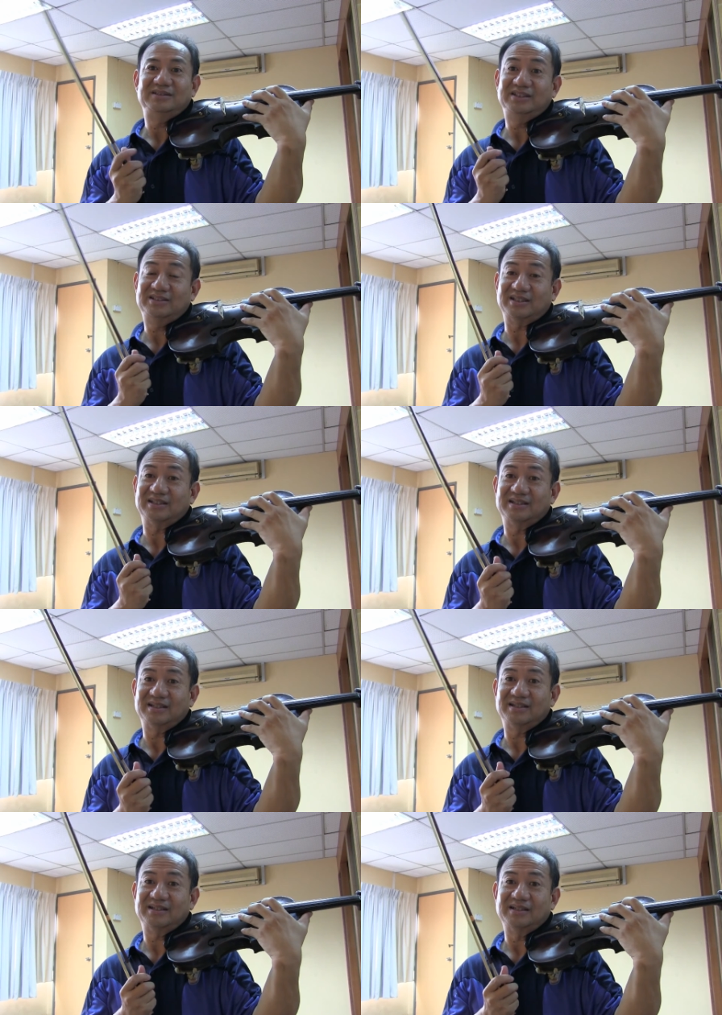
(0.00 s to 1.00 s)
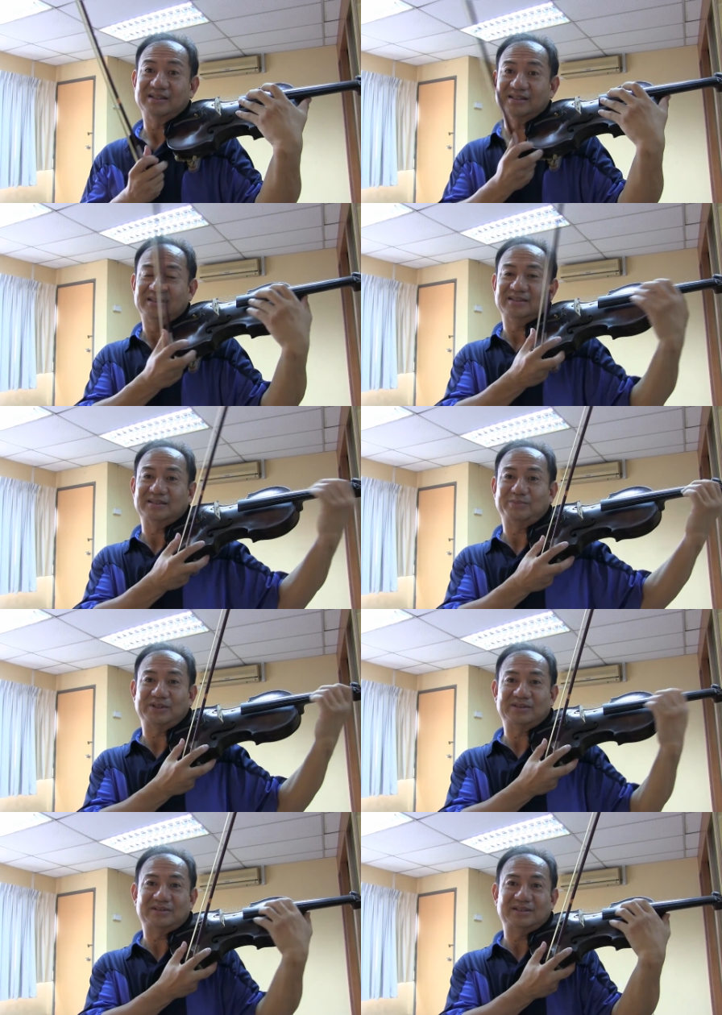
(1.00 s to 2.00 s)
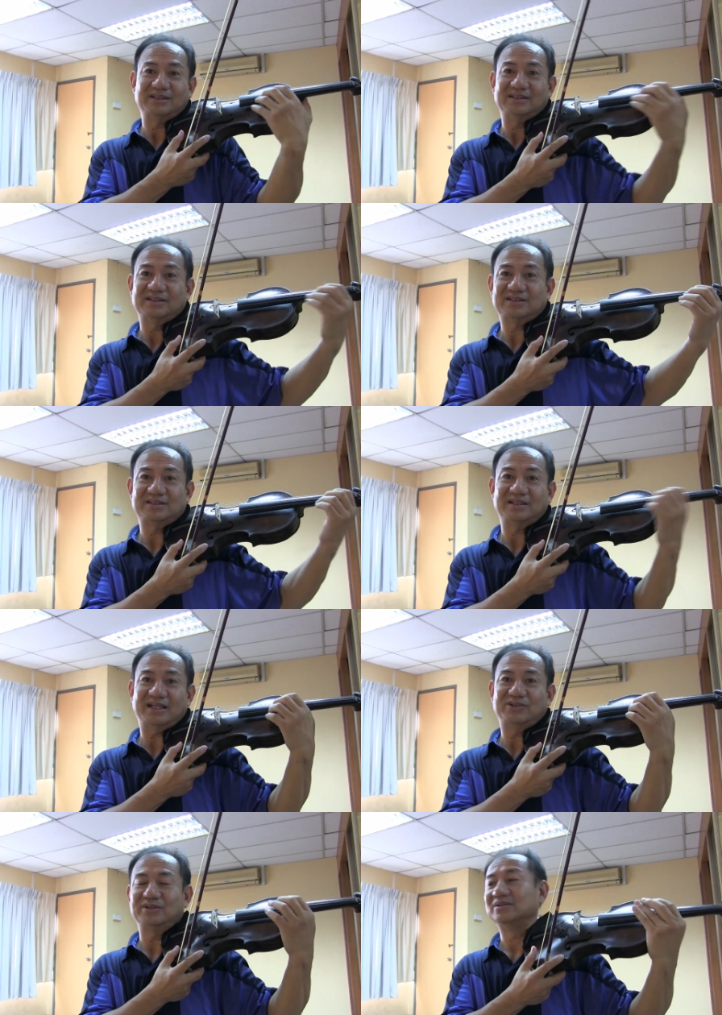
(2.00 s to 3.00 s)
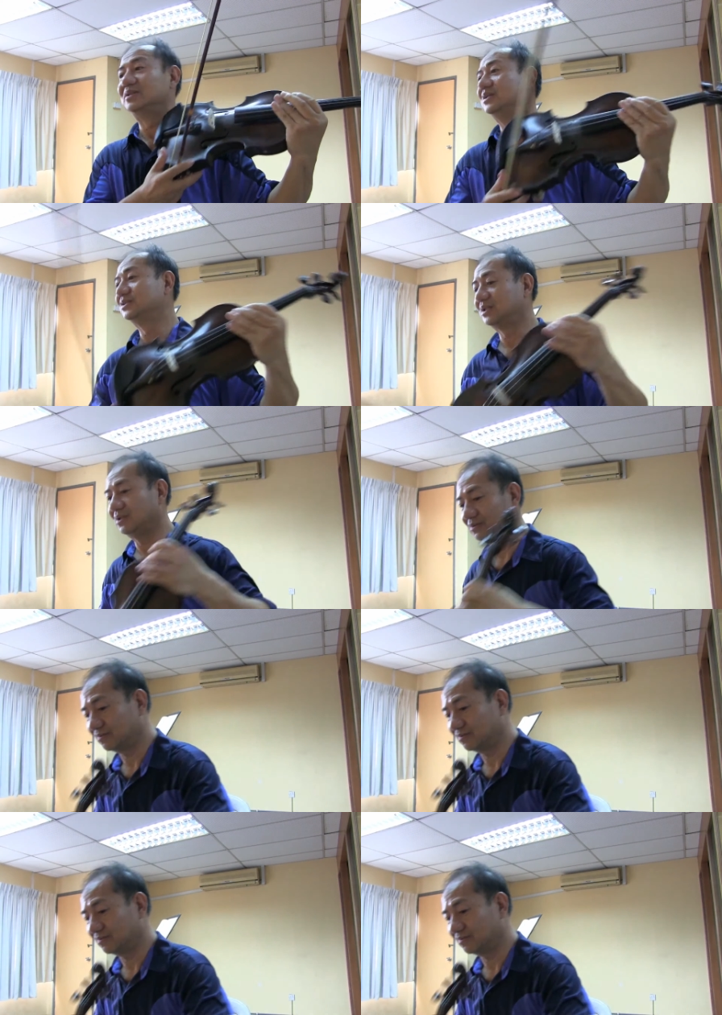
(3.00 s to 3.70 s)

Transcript: easy, easy, because this is natural. So